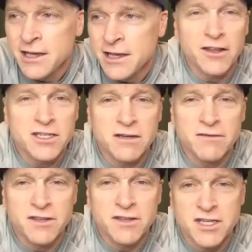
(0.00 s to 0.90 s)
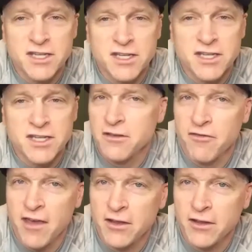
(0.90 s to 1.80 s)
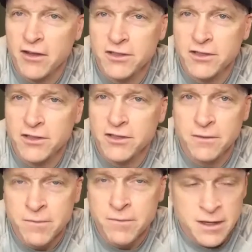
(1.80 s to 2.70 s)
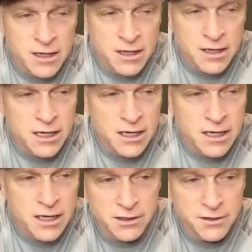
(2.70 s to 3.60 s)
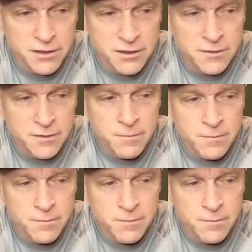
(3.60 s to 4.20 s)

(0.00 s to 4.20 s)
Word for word: regardless of the success or the failures here uh, on earth,